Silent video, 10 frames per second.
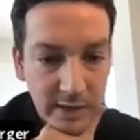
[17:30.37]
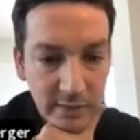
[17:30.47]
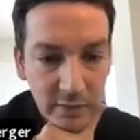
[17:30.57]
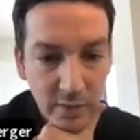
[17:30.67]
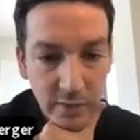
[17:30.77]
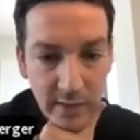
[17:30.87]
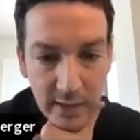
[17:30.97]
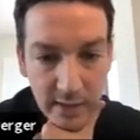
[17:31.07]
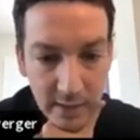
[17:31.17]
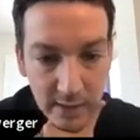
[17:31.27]
And so
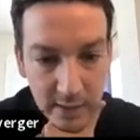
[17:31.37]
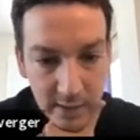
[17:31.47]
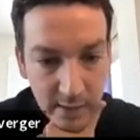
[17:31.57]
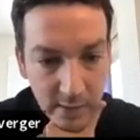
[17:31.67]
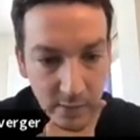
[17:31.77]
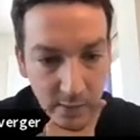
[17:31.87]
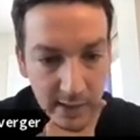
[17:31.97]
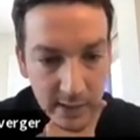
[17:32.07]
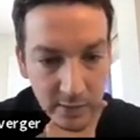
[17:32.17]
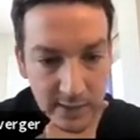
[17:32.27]
then when
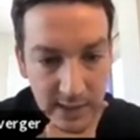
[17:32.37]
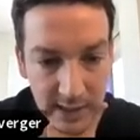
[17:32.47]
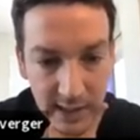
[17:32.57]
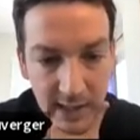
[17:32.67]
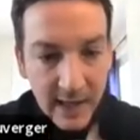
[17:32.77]
I use it here,